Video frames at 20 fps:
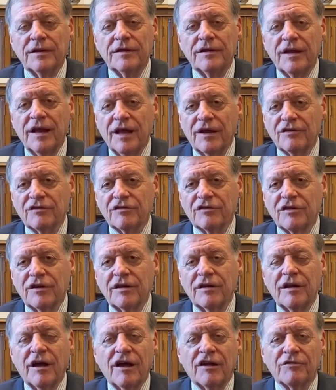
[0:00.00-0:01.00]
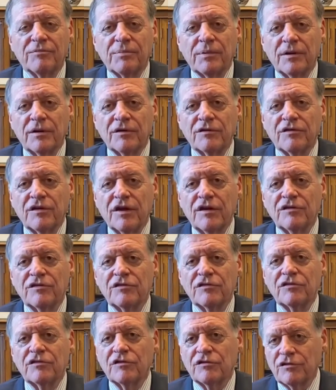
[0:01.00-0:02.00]
deaths and
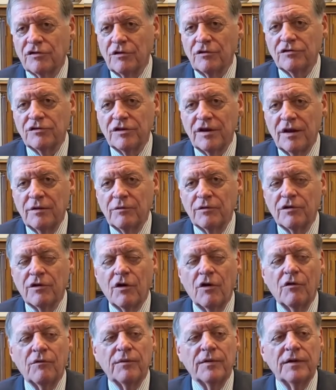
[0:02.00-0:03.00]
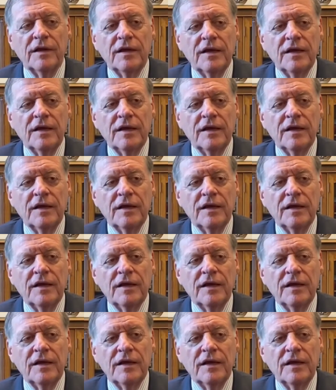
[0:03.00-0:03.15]
hospitalizations associated with COVID,